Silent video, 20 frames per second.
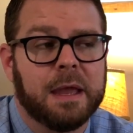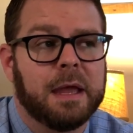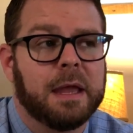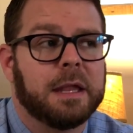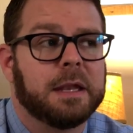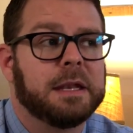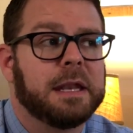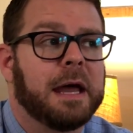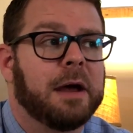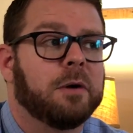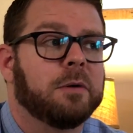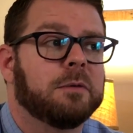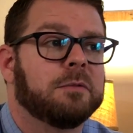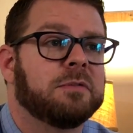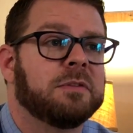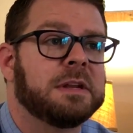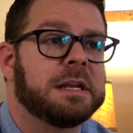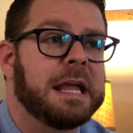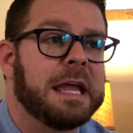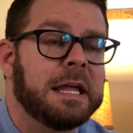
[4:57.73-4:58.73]
Now,
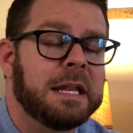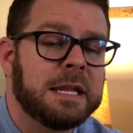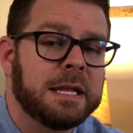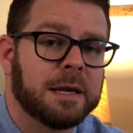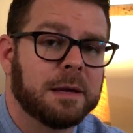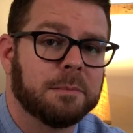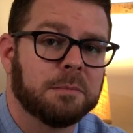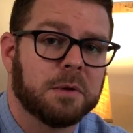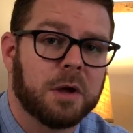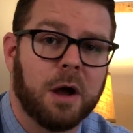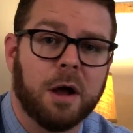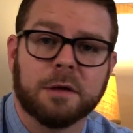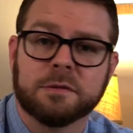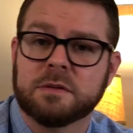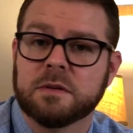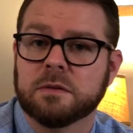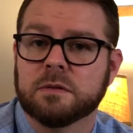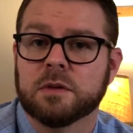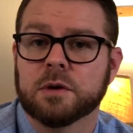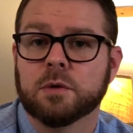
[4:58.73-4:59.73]
vanadium
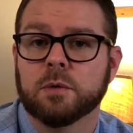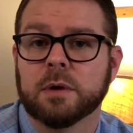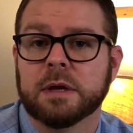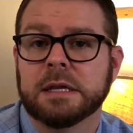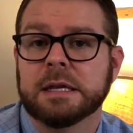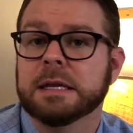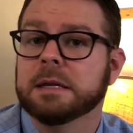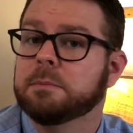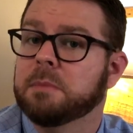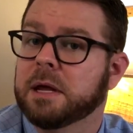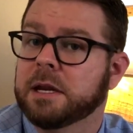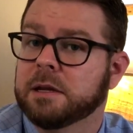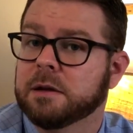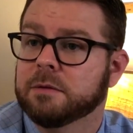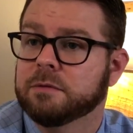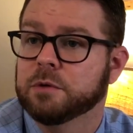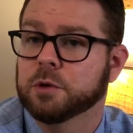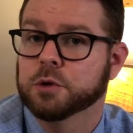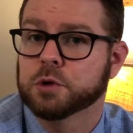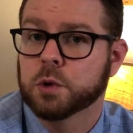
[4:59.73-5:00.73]
causes the green in many
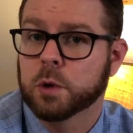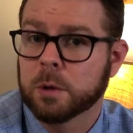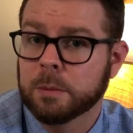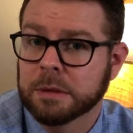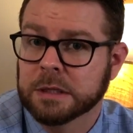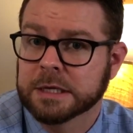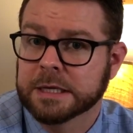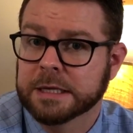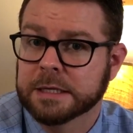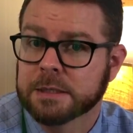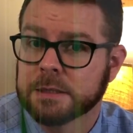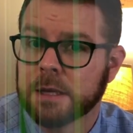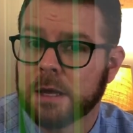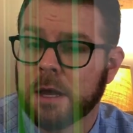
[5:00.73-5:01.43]
of your tourmaline,